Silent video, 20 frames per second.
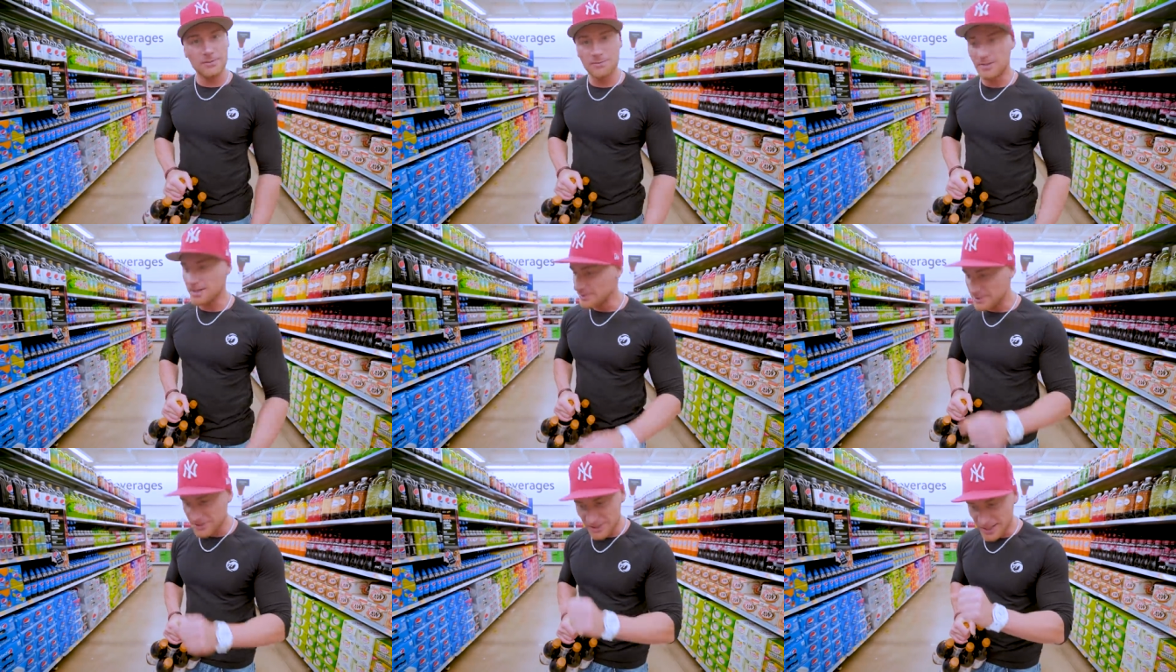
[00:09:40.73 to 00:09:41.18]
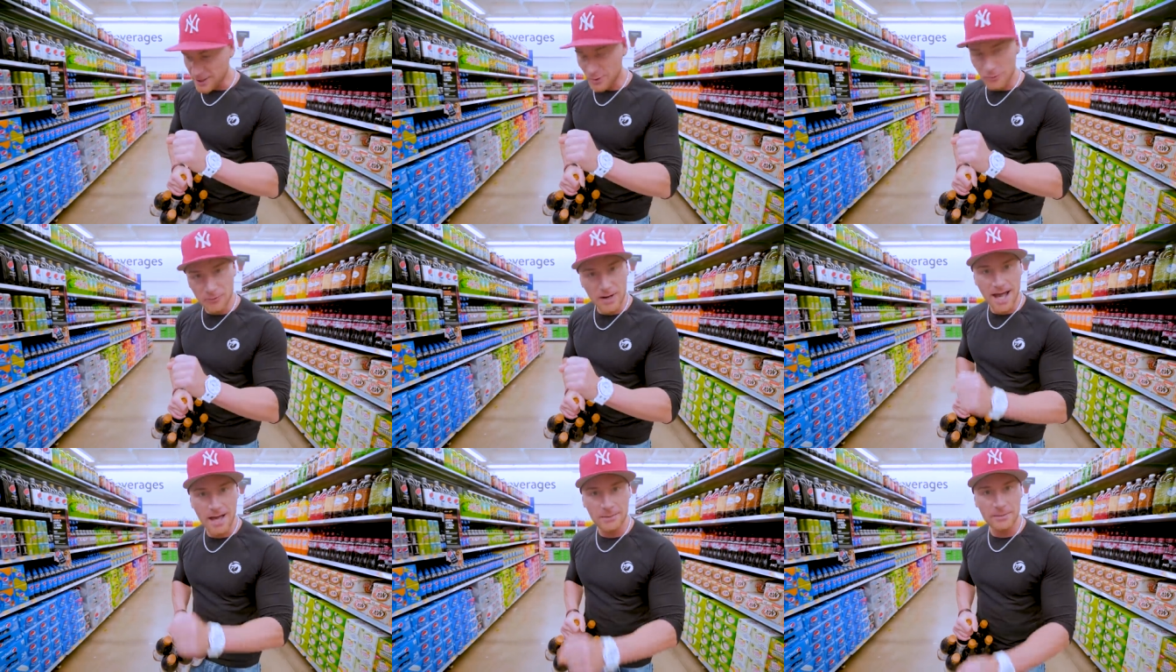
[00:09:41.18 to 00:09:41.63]
I'm, I'm just like a
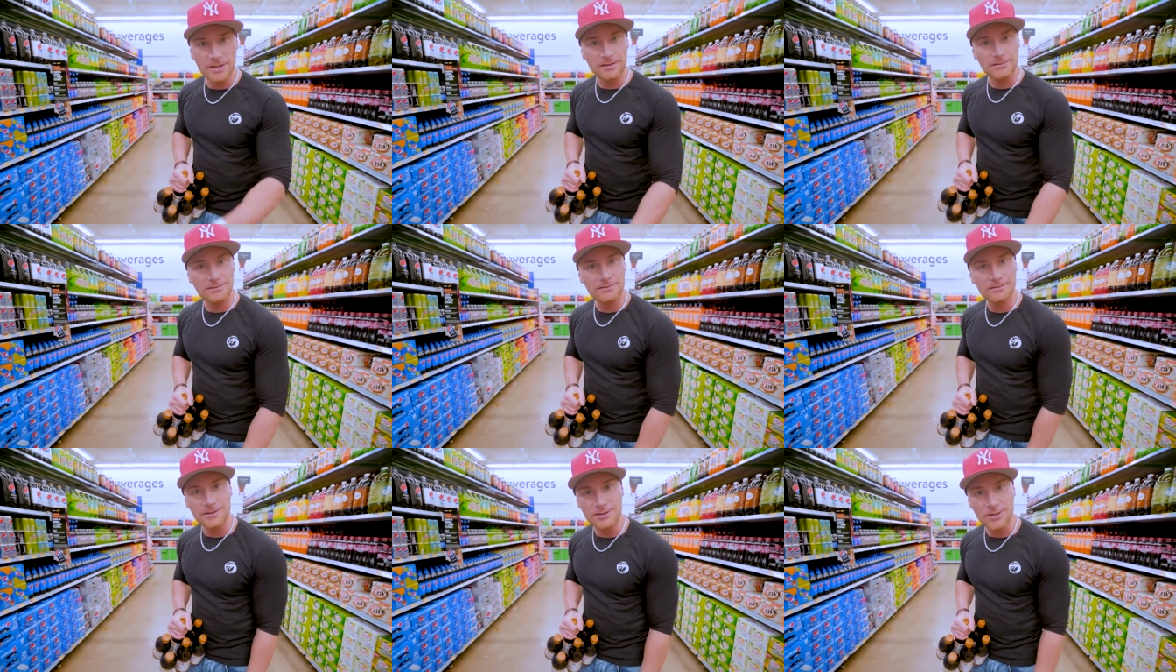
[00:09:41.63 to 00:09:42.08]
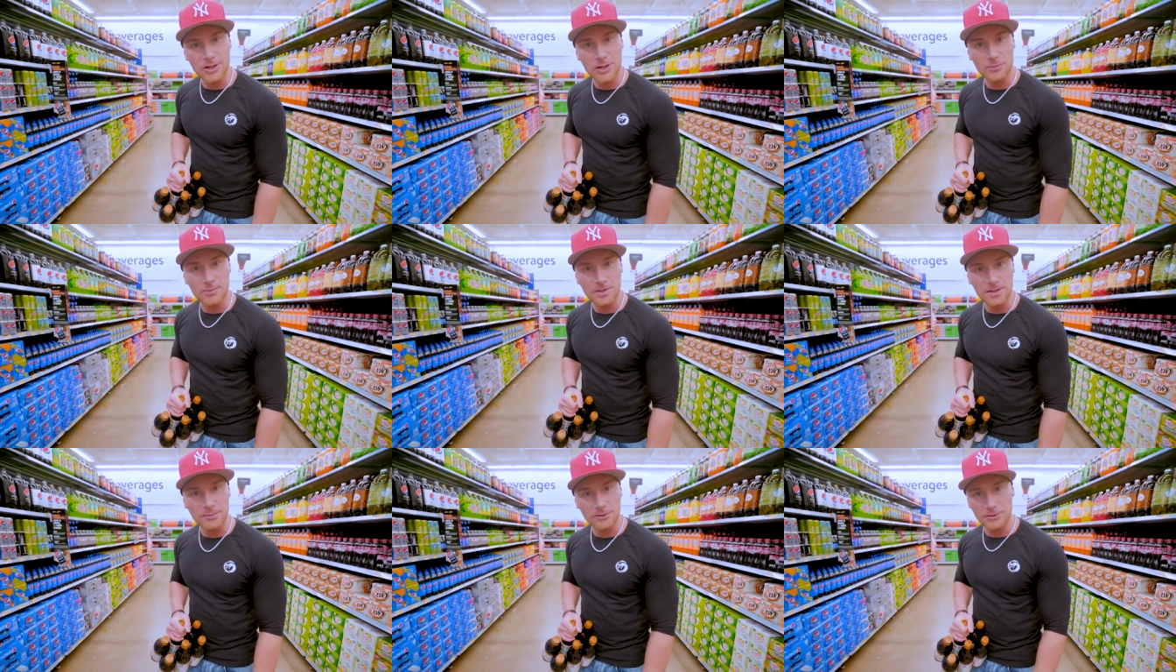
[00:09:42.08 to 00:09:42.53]
rabbit, you
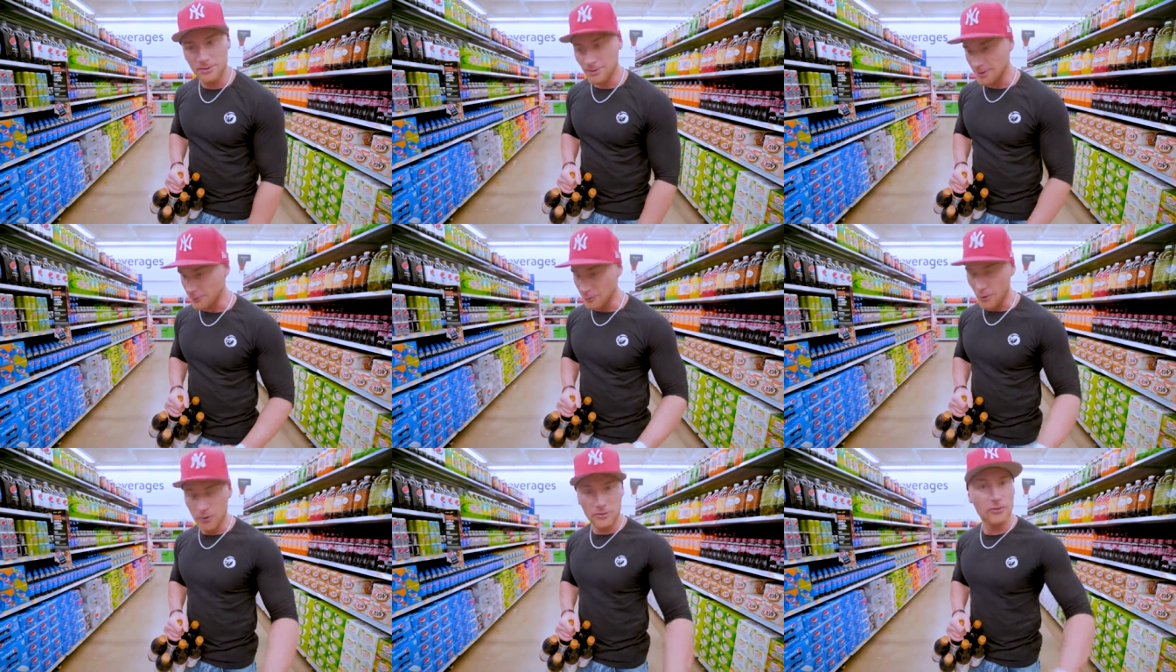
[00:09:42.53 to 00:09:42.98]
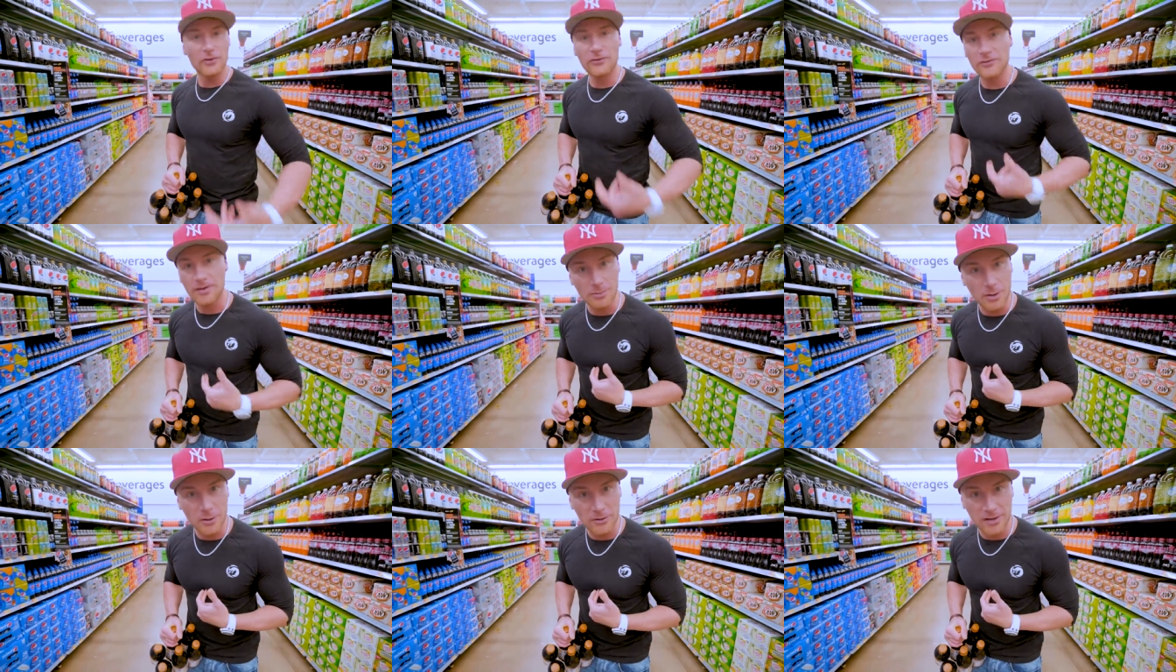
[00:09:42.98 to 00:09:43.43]
know, people are wondering
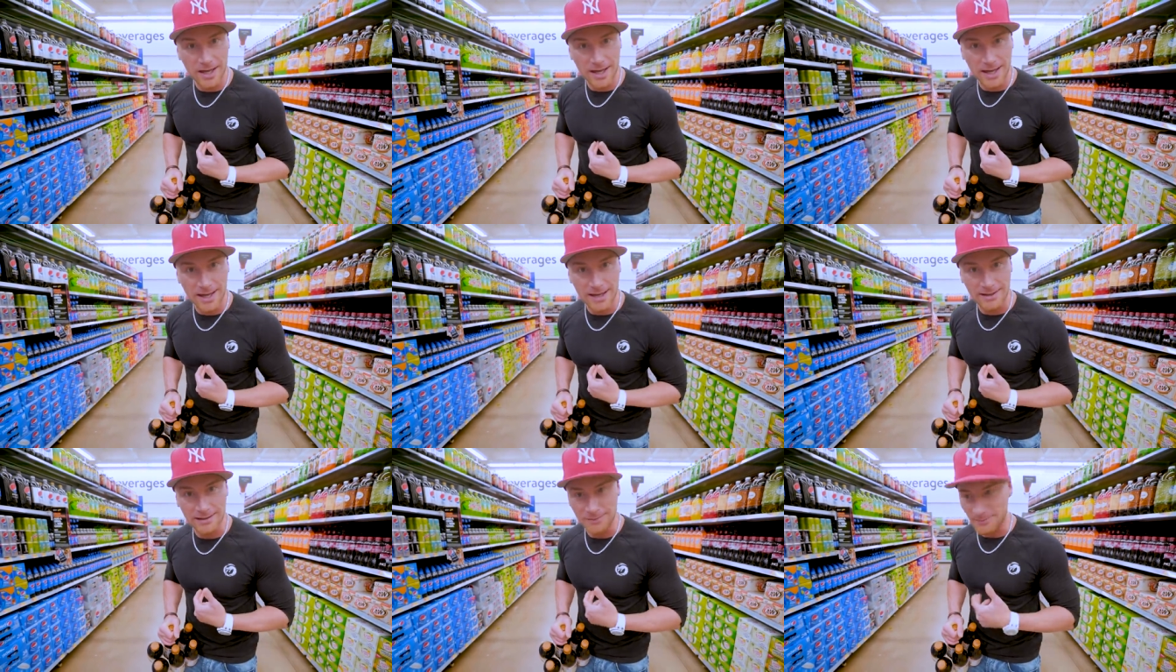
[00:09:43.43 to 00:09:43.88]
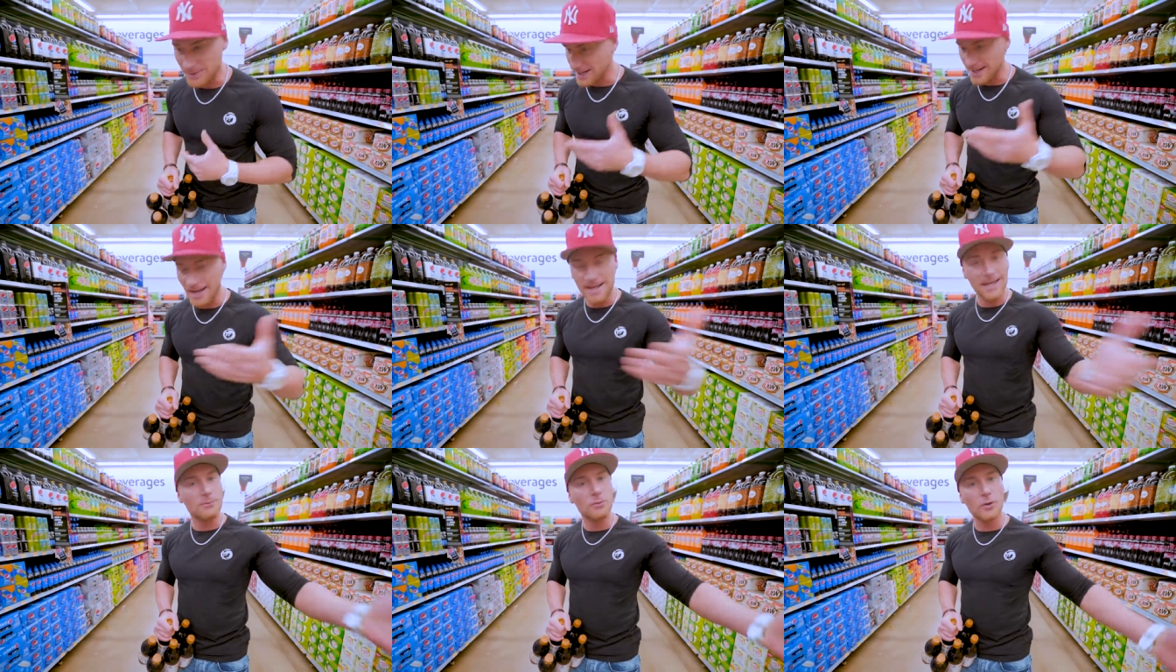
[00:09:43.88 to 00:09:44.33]
if I'm okay.
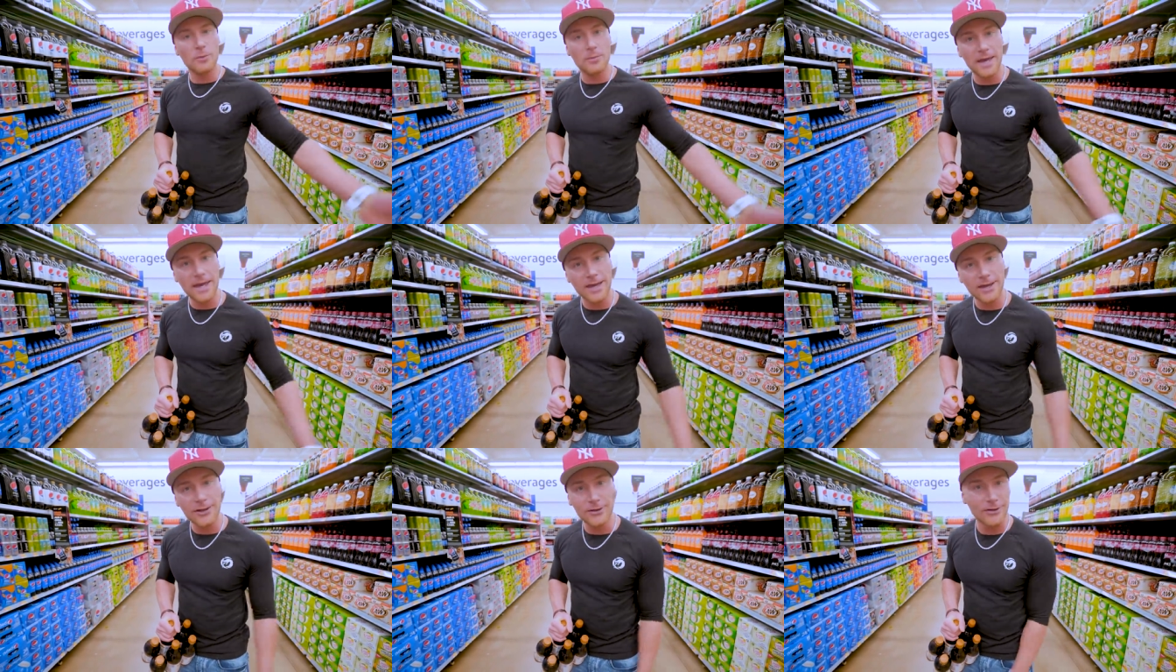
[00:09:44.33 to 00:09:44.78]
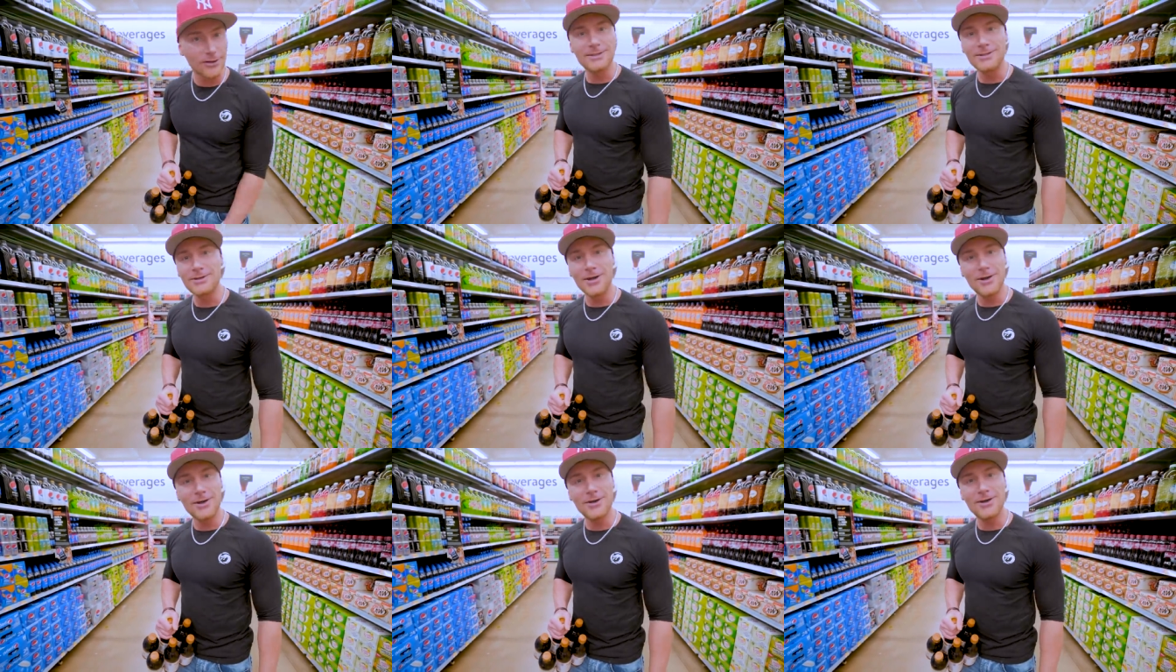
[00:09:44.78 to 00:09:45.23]
My, I get more pale,
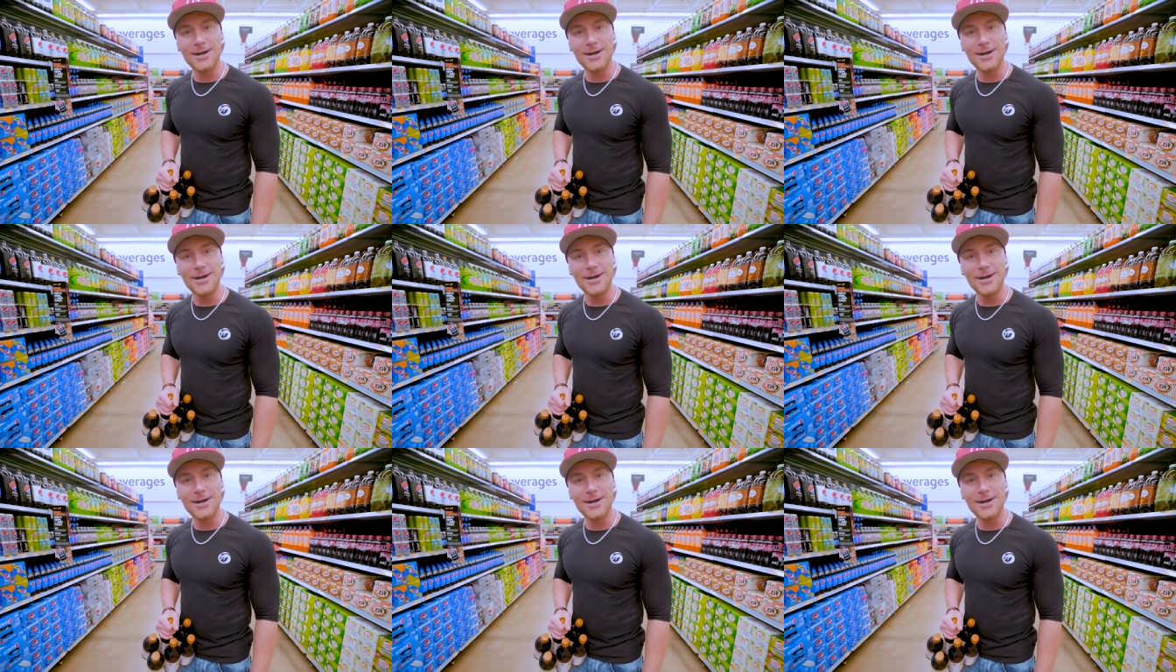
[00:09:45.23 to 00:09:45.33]
you know?